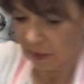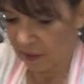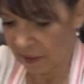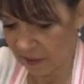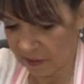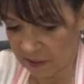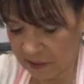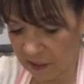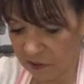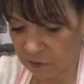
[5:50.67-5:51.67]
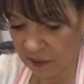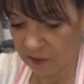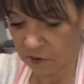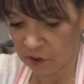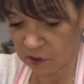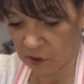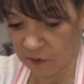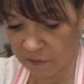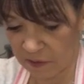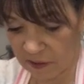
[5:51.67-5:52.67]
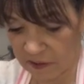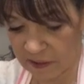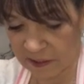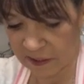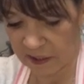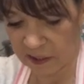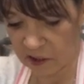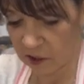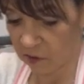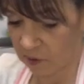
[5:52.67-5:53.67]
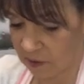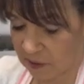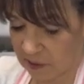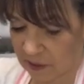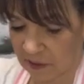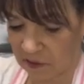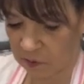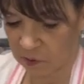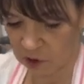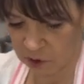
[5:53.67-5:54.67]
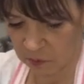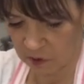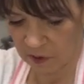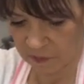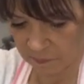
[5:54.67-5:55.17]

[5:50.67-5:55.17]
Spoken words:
It is a rather soft and sticky dough. That's exactly what you want.